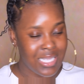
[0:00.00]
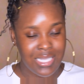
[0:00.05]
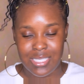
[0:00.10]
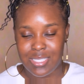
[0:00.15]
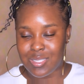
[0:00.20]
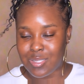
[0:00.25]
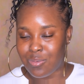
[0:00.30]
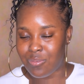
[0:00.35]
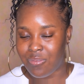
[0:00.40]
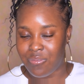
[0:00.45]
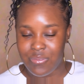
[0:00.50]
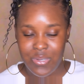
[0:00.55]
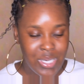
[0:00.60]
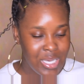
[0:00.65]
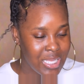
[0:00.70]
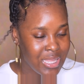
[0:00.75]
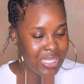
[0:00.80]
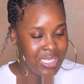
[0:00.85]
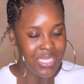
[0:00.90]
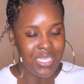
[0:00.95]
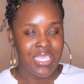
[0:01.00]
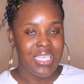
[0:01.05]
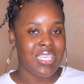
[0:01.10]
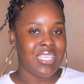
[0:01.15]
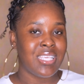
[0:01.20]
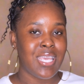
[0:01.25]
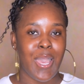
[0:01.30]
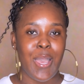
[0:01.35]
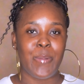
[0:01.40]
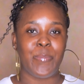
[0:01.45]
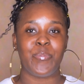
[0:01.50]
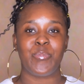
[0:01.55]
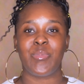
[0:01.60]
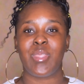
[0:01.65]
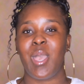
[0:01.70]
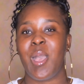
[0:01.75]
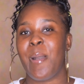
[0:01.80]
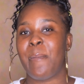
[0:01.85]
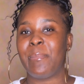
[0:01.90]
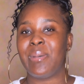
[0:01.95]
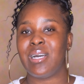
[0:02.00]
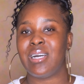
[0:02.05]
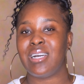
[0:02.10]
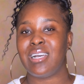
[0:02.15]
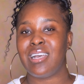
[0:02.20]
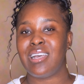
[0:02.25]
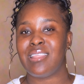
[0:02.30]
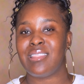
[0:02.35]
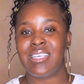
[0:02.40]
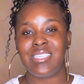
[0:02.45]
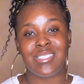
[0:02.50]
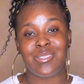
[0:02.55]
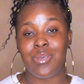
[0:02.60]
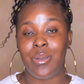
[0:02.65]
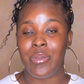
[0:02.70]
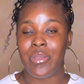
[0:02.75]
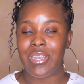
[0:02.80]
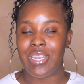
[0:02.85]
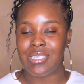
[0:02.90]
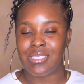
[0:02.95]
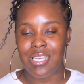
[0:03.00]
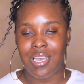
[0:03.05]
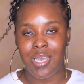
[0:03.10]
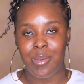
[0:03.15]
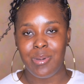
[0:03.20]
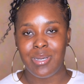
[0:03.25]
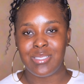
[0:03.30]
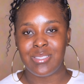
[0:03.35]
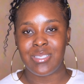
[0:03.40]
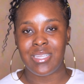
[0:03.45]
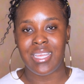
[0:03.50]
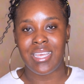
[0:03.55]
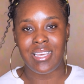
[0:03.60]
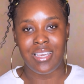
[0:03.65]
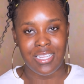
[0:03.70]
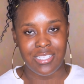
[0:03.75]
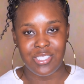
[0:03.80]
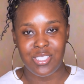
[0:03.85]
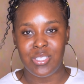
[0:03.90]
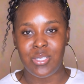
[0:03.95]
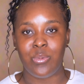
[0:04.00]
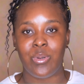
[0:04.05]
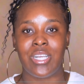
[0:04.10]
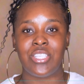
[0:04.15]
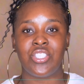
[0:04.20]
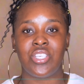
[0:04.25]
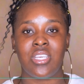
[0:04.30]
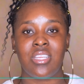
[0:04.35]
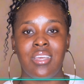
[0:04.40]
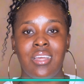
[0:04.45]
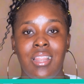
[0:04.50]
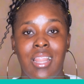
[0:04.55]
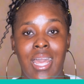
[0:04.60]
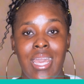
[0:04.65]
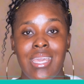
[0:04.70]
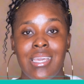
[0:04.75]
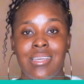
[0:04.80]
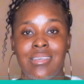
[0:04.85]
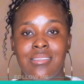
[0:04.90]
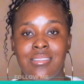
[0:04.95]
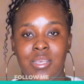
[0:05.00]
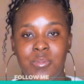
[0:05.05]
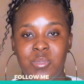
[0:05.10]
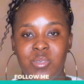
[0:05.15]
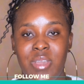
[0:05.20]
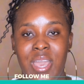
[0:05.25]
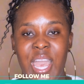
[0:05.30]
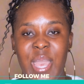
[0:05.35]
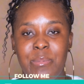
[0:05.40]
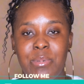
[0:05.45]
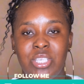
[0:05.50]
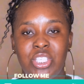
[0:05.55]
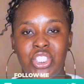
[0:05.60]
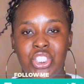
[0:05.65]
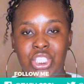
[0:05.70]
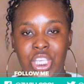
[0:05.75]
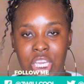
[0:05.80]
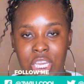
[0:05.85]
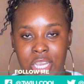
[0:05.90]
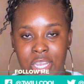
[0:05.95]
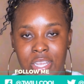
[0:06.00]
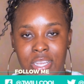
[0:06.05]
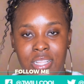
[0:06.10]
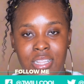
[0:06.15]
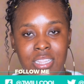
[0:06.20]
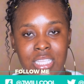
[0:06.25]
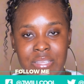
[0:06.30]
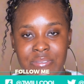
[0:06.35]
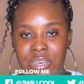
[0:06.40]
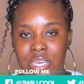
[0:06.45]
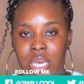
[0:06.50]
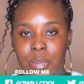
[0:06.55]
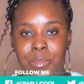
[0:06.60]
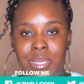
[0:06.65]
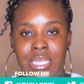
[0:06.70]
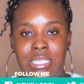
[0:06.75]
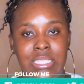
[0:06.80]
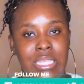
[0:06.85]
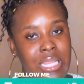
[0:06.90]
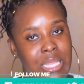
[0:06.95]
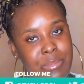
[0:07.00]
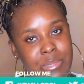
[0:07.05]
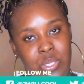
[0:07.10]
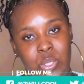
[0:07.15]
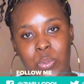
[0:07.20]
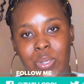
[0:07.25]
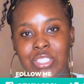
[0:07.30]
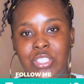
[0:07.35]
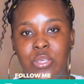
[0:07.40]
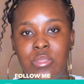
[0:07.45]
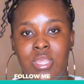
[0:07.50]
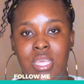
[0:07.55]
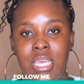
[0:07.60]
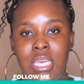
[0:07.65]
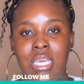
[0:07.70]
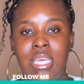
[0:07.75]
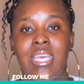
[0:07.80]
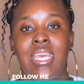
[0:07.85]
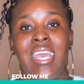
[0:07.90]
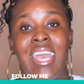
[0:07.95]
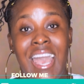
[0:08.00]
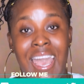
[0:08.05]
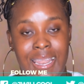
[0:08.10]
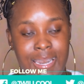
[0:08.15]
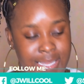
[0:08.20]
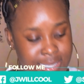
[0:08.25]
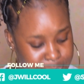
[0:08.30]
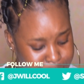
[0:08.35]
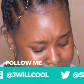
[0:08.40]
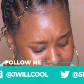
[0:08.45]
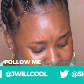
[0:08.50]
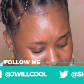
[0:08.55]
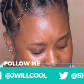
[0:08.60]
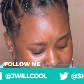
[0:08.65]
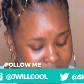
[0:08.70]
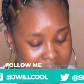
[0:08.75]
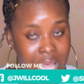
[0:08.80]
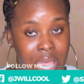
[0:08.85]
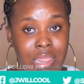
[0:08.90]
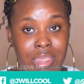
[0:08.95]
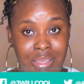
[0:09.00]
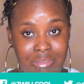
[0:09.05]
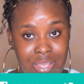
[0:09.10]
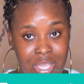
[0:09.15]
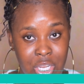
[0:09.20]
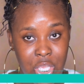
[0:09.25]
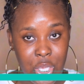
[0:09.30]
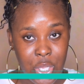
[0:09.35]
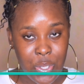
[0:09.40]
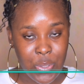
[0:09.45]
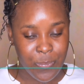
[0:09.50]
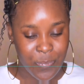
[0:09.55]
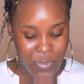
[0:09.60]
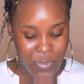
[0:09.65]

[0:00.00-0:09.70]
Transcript: and so forth. Yeah, but this is what we're going to talk about today. Continue watching, like, subscribe, share, leave a comment, let me know what you think, and let's begin the video,